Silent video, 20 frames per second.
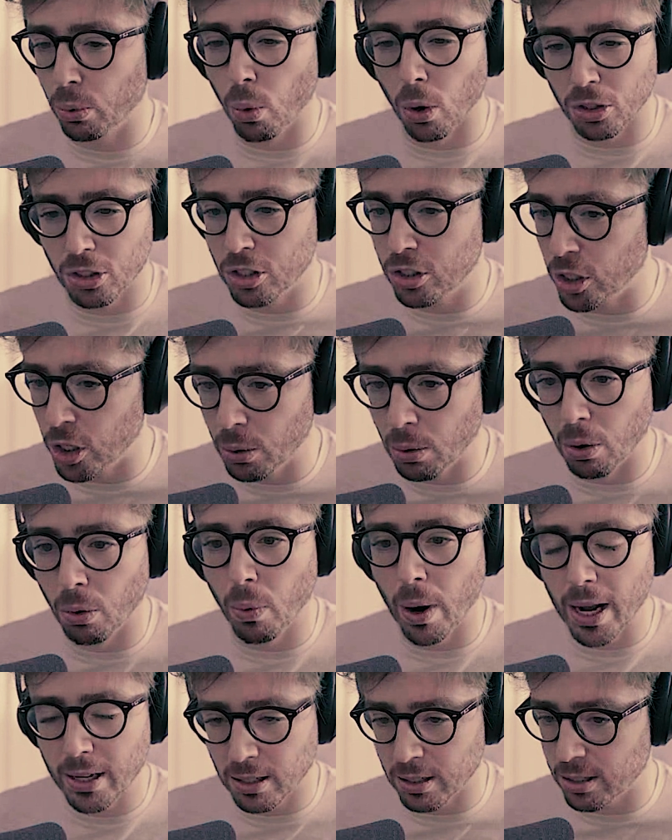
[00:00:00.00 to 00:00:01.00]
what to do or
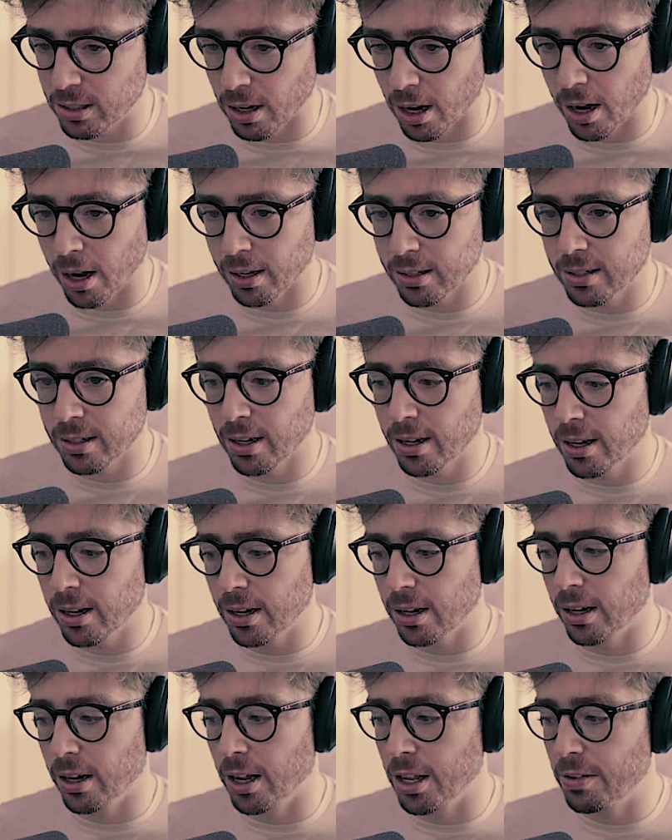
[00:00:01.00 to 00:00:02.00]
where to start,
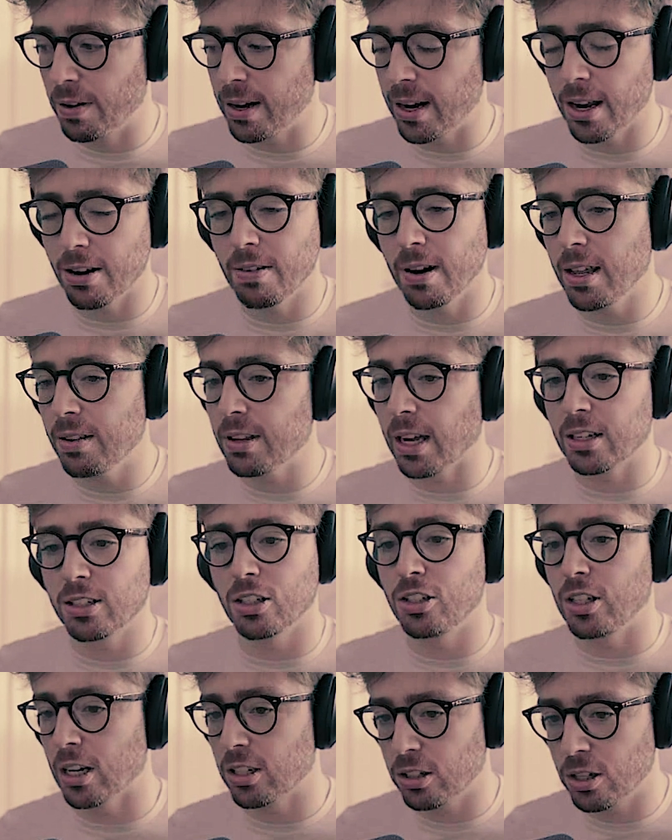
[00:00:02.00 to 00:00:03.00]
are there any like
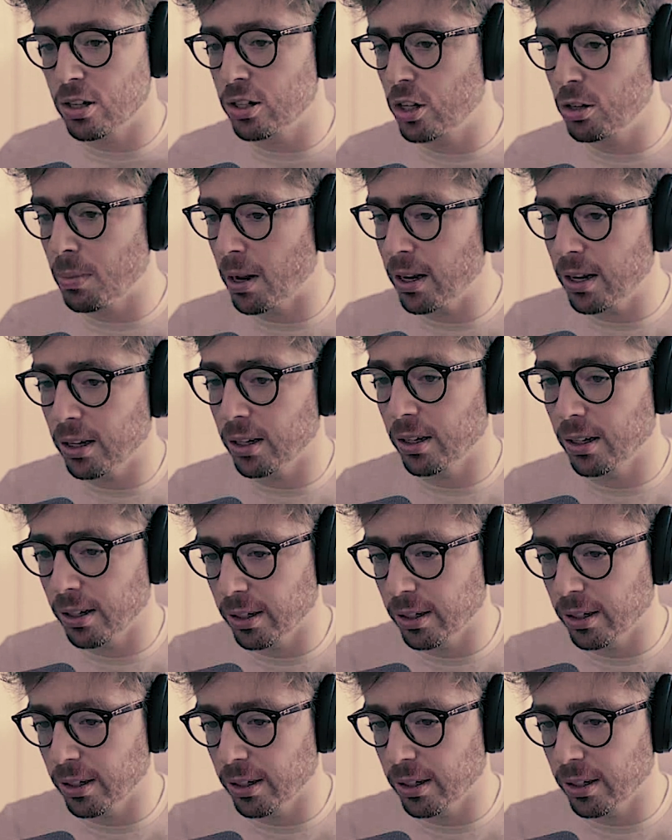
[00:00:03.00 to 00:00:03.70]
suggestions you'd make?